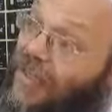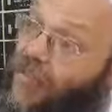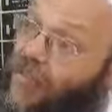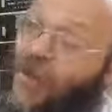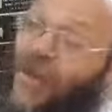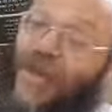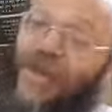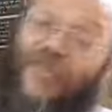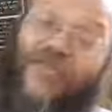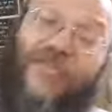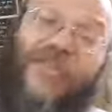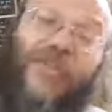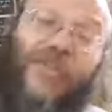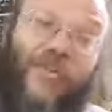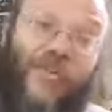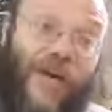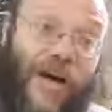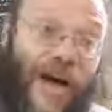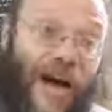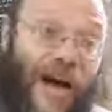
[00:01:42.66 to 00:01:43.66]
the way of the
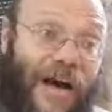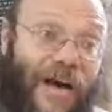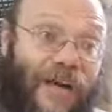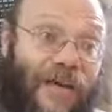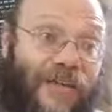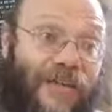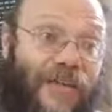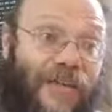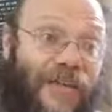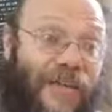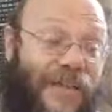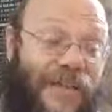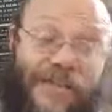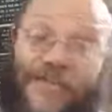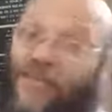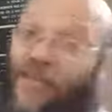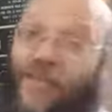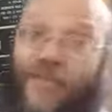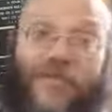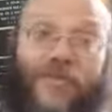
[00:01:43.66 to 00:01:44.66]
Torah is
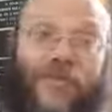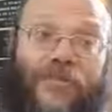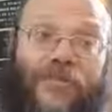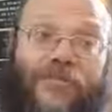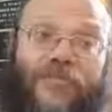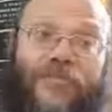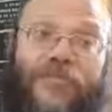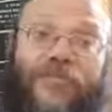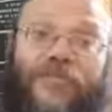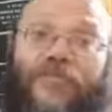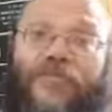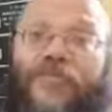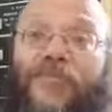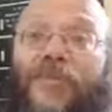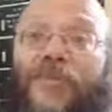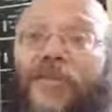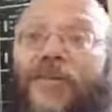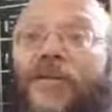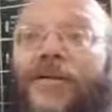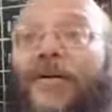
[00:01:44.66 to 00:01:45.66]
not so.
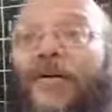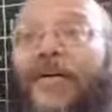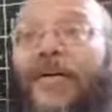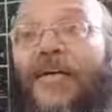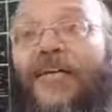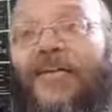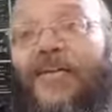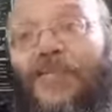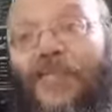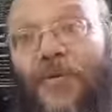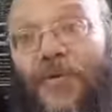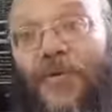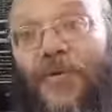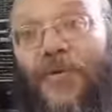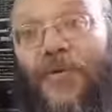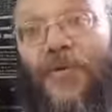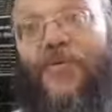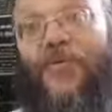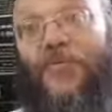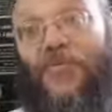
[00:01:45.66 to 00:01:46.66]
It's supposed
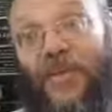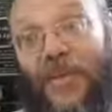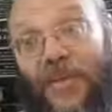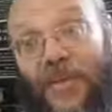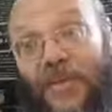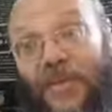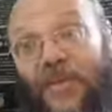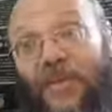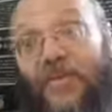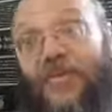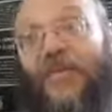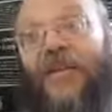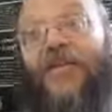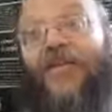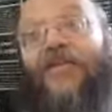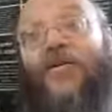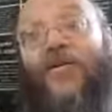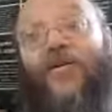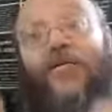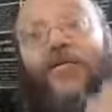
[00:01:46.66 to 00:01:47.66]
to be that
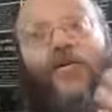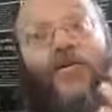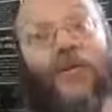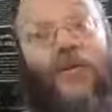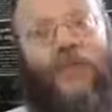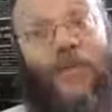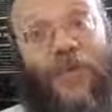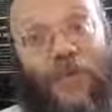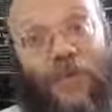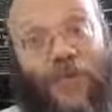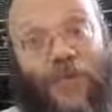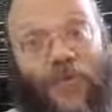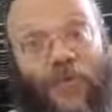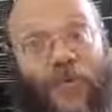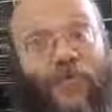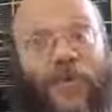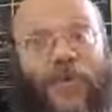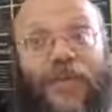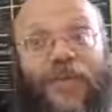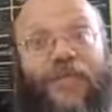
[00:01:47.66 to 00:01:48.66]
also the people will
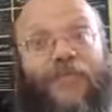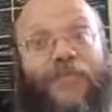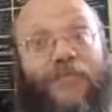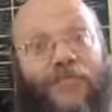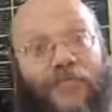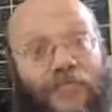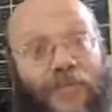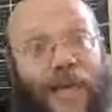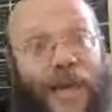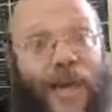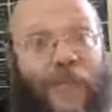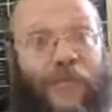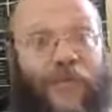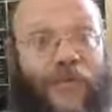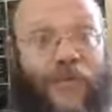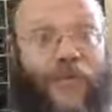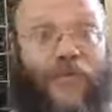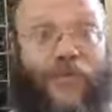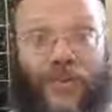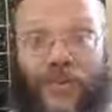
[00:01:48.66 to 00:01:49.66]
be happy
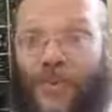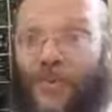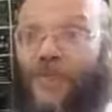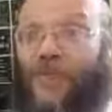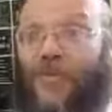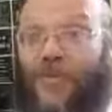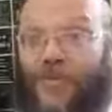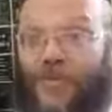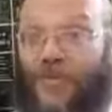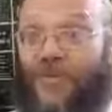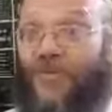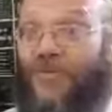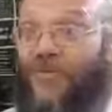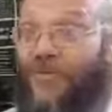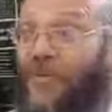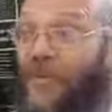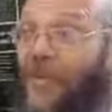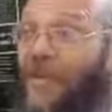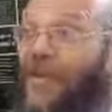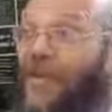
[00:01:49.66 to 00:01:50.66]
with the person.
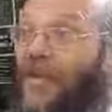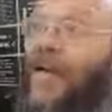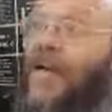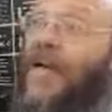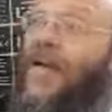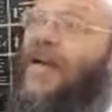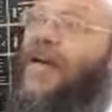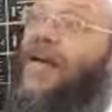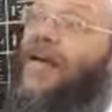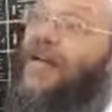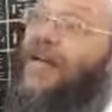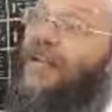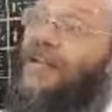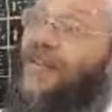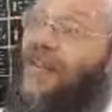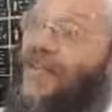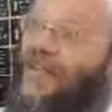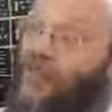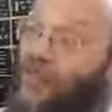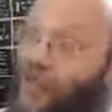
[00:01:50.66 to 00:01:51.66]
And it
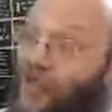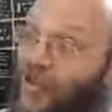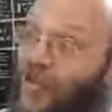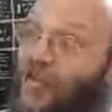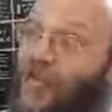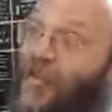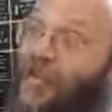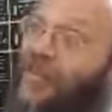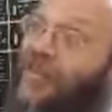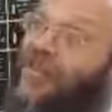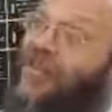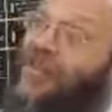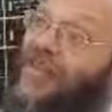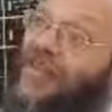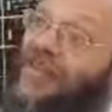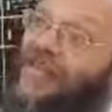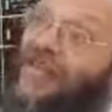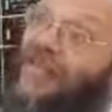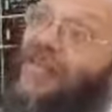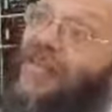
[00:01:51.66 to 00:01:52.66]
says more than that. It says
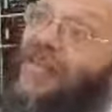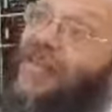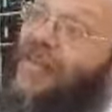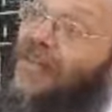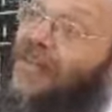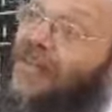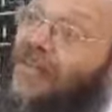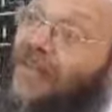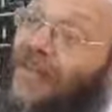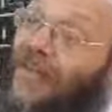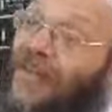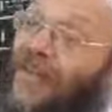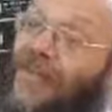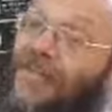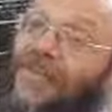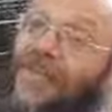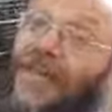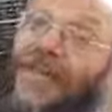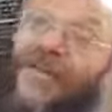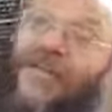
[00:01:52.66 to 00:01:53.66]
in the
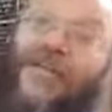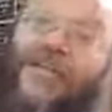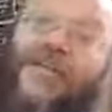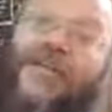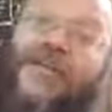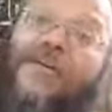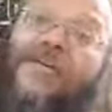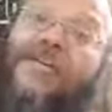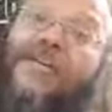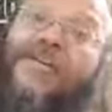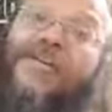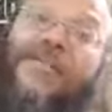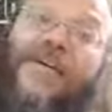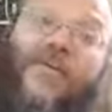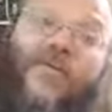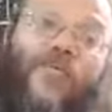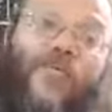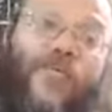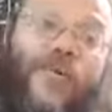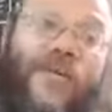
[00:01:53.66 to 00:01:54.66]
Chazal that
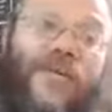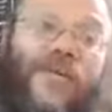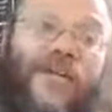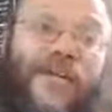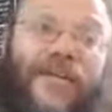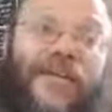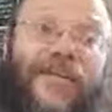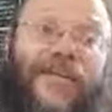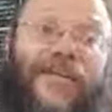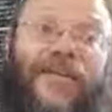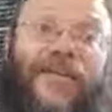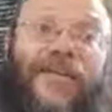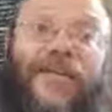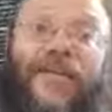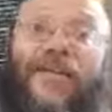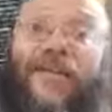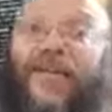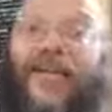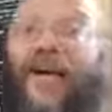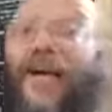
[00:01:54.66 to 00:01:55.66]
someone that, that
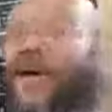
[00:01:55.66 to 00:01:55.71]
uh,